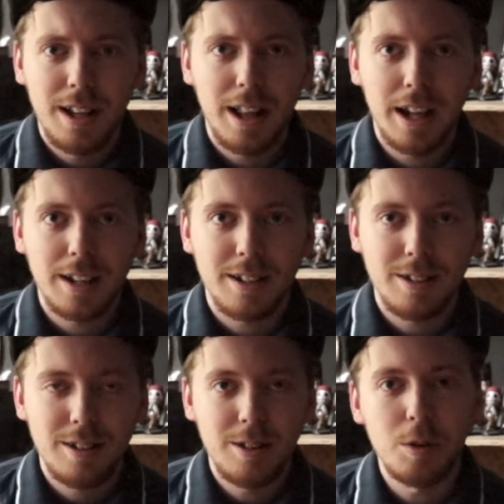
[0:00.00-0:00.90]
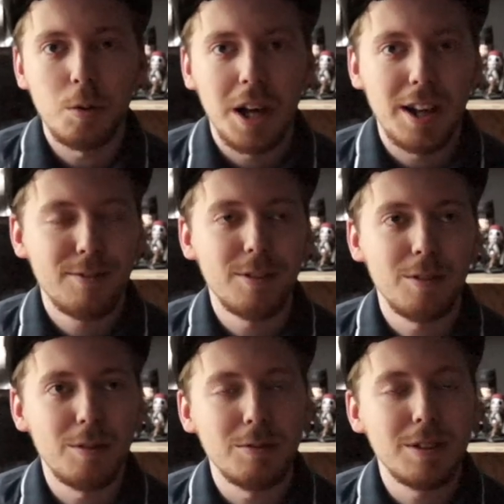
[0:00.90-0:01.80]
like you have
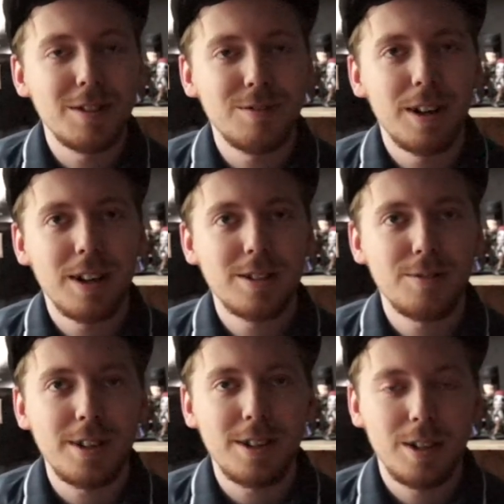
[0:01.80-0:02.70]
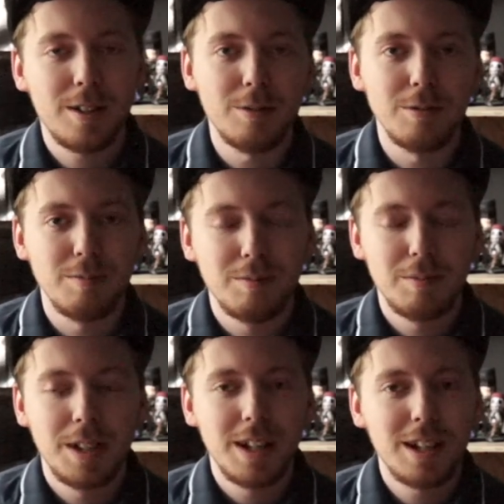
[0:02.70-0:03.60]
to do in philosophy to
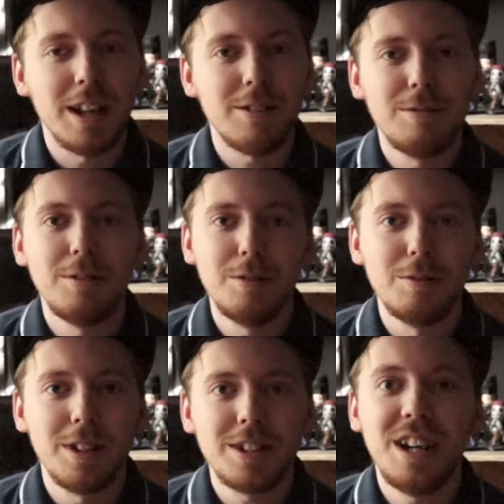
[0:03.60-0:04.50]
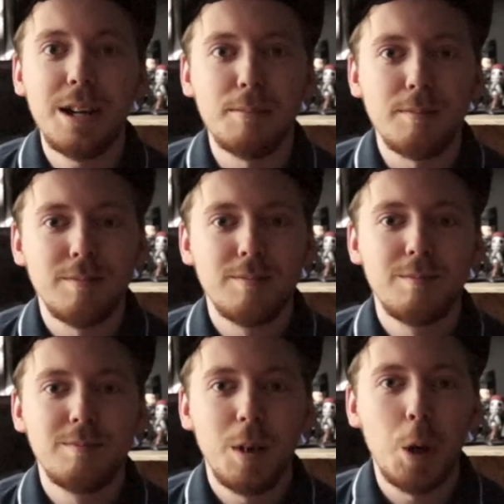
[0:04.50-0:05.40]
get through your exam,
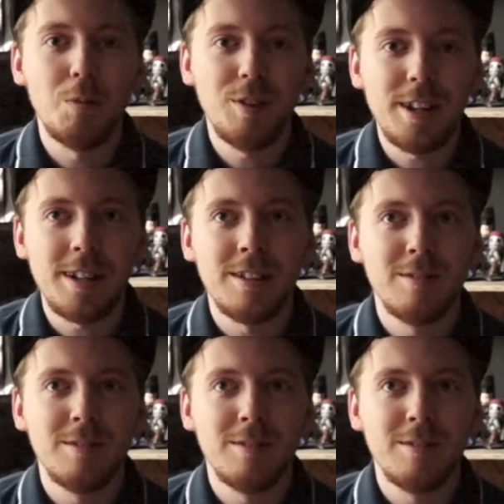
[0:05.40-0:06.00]
hopefully.